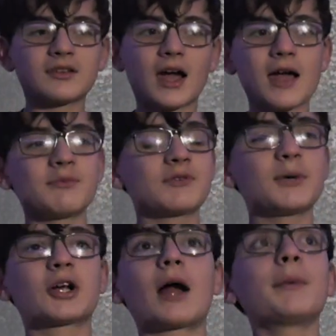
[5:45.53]
times
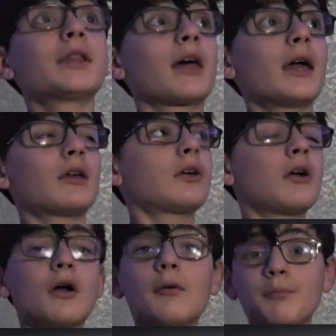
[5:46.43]
bigger. I mean, like,
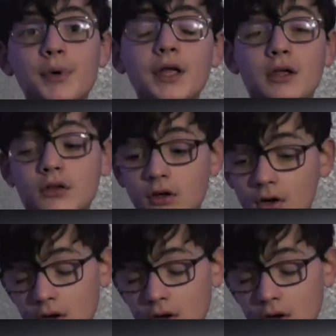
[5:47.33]
big.